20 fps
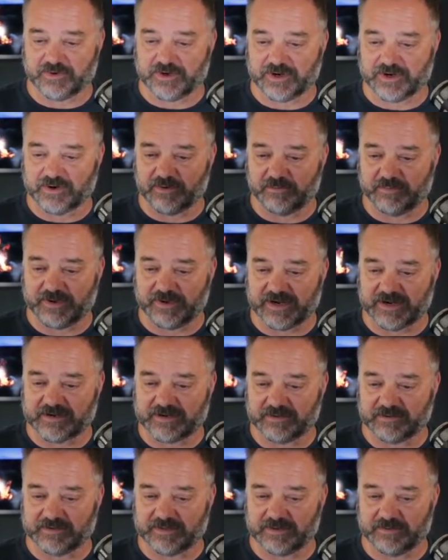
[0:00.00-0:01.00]
go back a
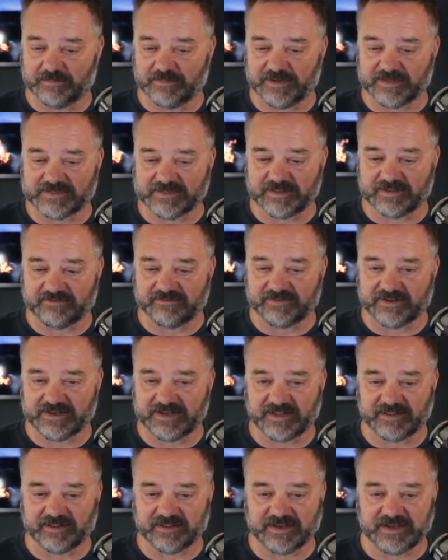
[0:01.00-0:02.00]
little bit to the
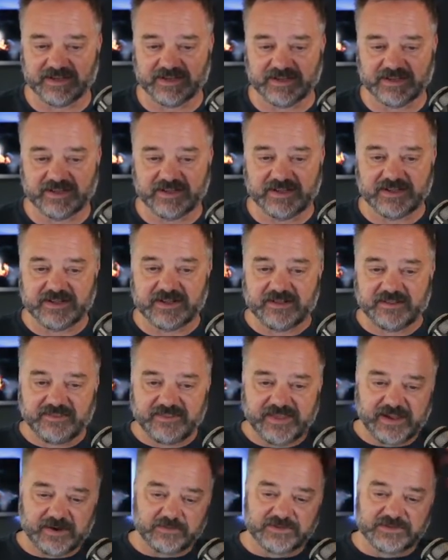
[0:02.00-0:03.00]
fidelity.
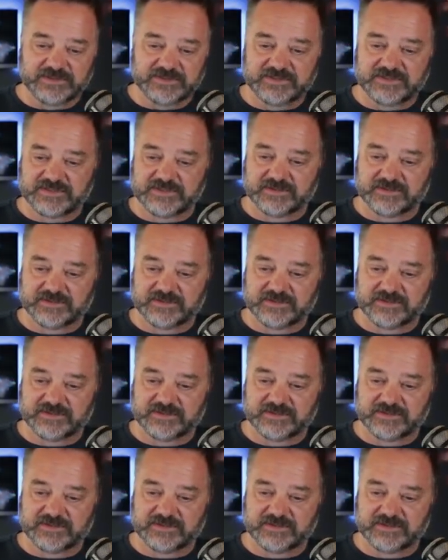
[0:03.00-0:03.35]
That one's